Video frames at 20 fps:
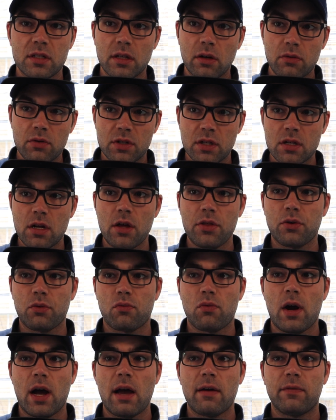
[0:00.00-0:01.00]
and there was another
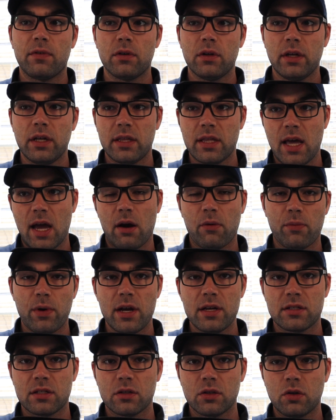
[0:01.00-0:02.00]
rival in that
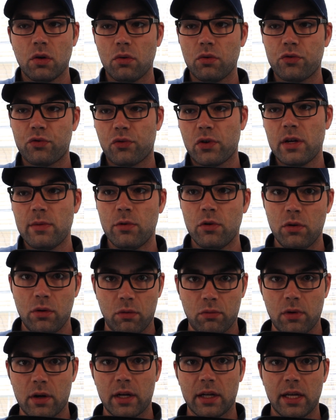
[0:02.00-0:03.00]
race in Gold Dream who
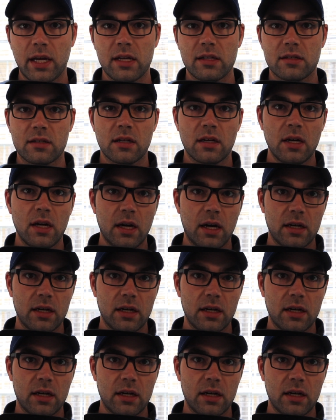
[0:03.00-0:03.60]
he'll run against